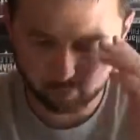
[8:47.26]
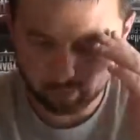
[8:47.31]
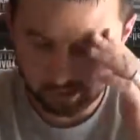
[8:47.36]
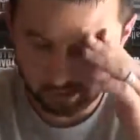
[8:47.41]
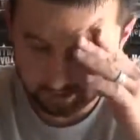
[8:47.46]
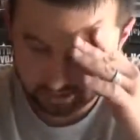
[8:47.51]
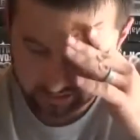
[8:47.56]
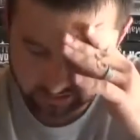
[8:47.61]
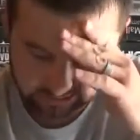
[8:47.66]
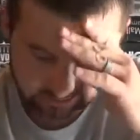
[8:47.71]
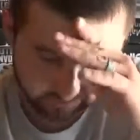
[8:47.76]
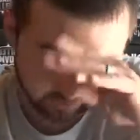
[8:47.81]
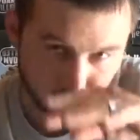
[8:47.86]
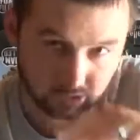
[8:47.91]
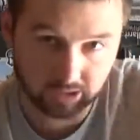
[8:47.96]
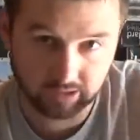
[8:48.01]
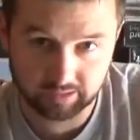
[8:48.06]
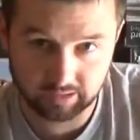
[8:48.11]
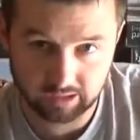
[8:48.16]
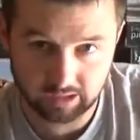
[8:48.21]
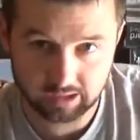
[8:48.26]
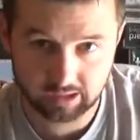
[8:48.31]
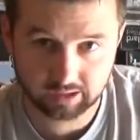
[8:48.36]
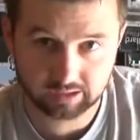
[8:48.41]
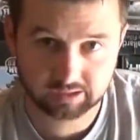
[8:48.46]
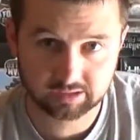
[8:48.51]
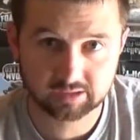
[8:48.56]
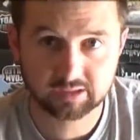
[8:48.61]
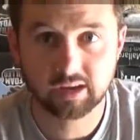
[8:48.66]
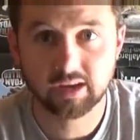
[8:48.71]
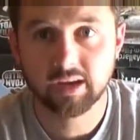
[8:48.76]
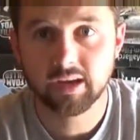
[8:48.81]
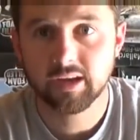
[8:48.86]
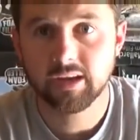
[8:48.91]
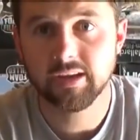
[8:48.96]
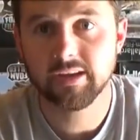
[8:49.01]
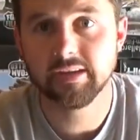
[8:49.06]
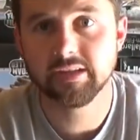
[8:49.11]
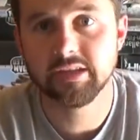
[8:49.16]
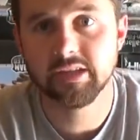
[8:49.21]
bodies if you're hunting the X
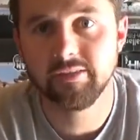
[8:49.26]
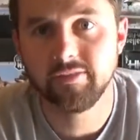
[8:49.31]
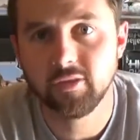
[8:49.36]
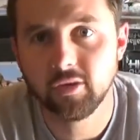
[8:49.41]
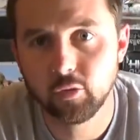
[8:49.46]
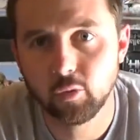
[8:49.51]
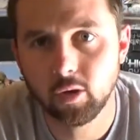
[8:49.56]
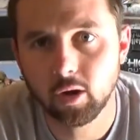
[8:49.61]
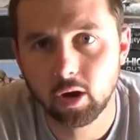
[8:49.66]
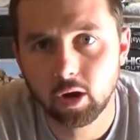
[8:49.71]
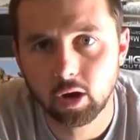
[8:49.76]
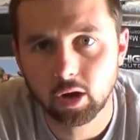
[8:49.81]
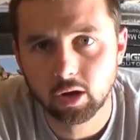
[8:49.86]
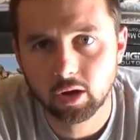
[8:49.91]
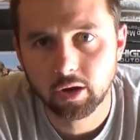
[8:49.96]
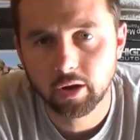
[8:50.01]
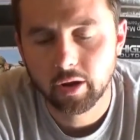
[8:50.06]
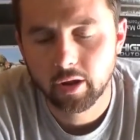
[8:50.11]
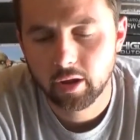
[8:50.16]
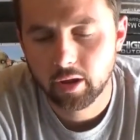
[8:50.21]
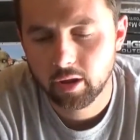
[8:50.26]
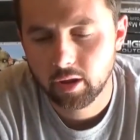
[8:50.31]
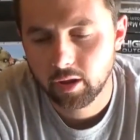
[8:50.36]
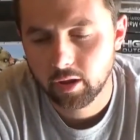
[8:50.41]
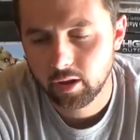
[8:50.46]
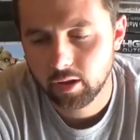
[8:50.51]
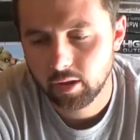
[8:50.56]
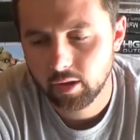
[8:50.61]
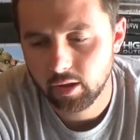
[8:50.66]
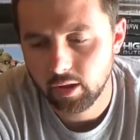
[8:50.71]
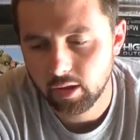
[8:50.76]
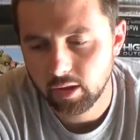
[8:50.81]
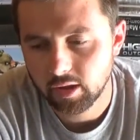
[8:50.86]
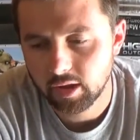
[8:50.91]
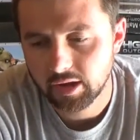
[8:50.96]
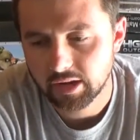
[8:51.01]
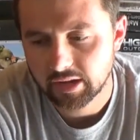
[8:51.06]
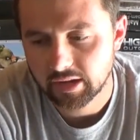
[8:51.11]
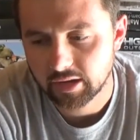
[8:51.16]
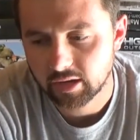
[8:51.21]
is if you are
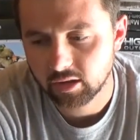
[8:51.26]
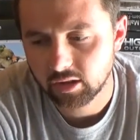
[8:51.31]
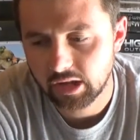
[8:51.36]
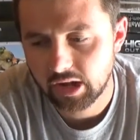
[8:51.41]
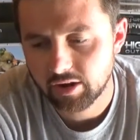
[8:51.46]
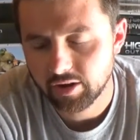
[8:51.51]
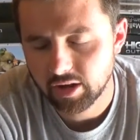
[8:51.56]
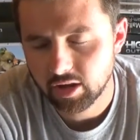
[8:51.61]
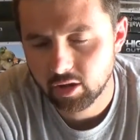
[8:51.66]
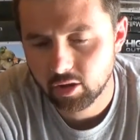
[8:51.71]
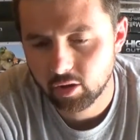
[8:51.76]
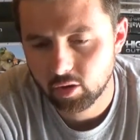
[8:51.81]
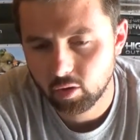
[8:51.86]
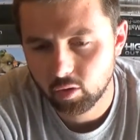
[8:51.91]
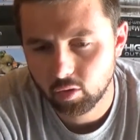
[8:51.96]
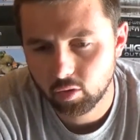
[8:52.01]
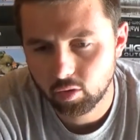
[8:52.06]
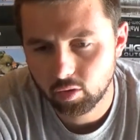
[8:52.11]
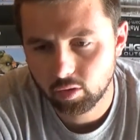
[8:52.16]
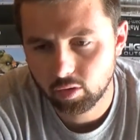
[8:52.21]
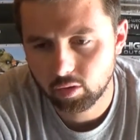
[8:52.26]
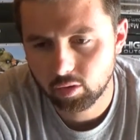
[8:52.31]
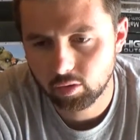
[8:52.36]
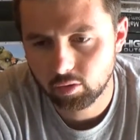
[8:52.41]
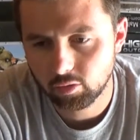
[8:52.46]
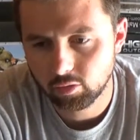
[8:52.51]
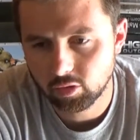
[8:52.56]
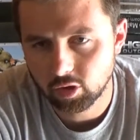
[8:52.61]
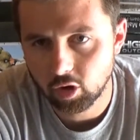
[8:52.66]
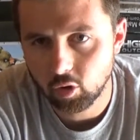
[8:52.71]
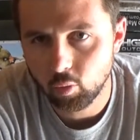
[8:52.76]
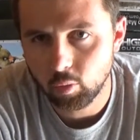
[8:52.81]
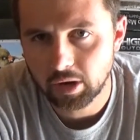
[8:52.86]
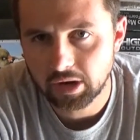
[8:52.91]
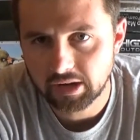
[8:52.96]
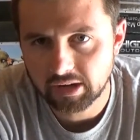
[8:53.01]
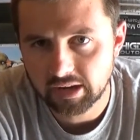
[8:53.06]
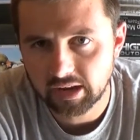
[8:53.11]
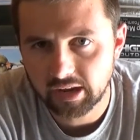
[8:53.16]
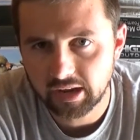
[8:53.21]
hunting a cloudy, no
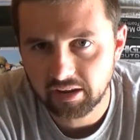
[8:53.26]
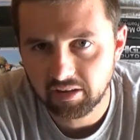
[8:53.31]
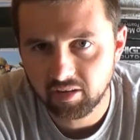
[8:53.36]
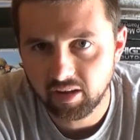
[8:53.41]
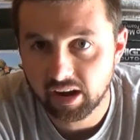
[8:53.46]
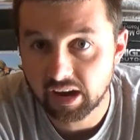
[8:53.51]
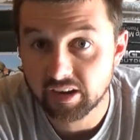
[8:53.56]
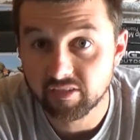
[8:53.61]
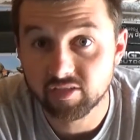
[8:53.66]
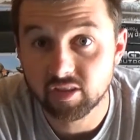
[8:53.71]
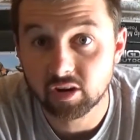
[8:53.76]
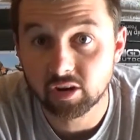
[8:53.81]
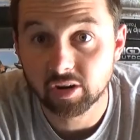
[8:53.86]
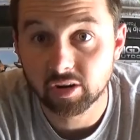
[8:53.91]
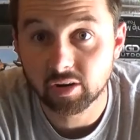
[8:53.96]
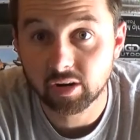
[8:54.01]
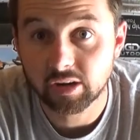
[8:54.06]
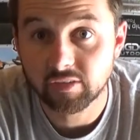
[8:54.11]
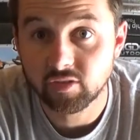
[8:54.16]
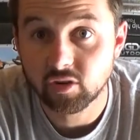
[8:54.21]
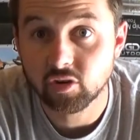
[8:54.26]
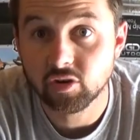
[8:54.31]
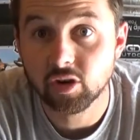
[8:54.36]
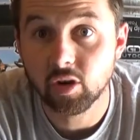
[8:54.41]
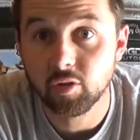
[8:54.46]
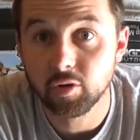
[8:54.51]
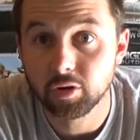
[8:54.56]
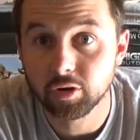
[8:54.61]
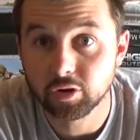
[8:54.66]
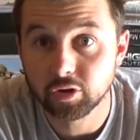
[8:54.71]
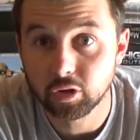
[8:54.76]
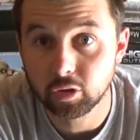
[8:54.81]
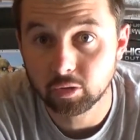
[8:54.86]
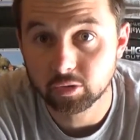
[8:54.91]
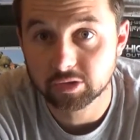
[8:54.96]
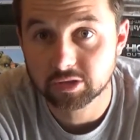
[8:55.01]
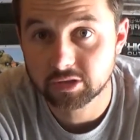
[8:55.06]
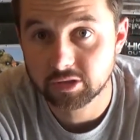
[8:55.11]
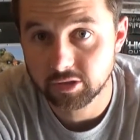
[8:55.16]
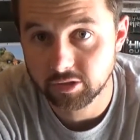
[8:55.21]
wind day, and if you know they're
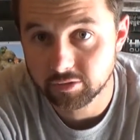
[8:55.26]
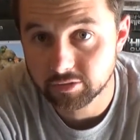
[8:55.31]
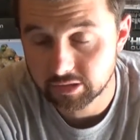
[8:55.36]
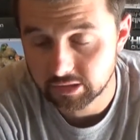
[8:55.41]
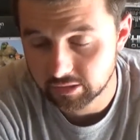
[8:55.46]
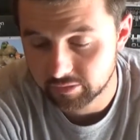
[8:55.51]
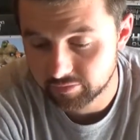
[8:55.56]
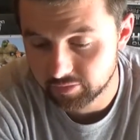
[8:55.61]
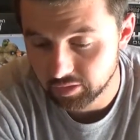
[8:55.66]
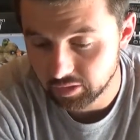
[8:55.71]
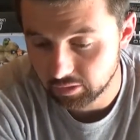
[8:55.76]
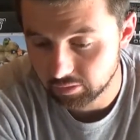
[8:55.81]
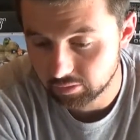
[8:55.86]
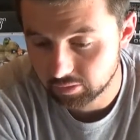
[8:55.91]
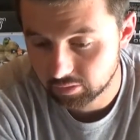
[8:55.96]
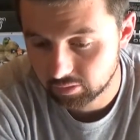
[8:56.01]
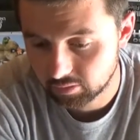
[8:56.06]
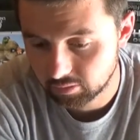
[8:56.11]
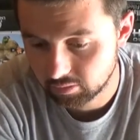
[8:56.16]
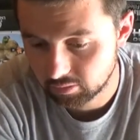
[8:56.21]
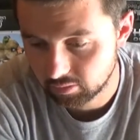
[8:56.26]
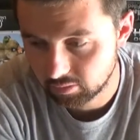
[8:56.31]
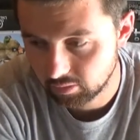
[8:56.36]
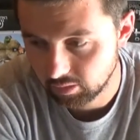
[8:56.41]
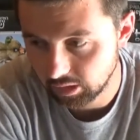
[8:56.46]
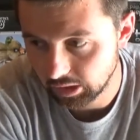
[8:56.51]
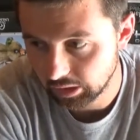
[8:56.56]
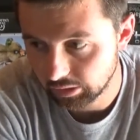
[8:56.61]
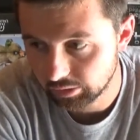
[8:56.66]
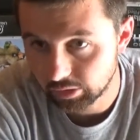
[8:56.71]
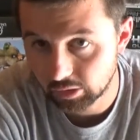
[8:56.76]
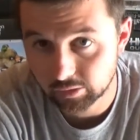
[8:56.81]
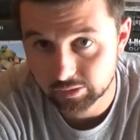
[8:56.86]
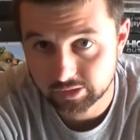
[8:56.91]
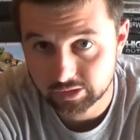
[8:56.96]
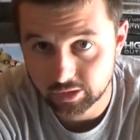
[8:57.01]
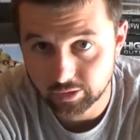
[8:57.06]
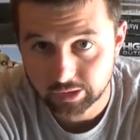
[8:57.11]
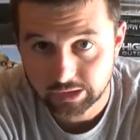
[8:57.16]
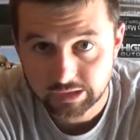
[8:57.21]
adults using the field, you know, adult
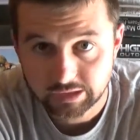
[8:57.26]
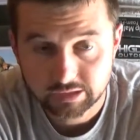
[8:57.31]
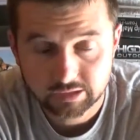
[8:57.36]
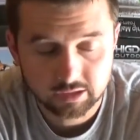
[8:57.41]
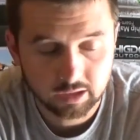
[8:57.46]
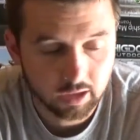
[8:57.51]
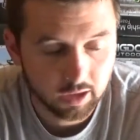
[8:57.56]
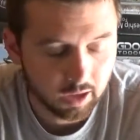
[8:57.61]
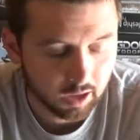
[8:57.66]
snow geese.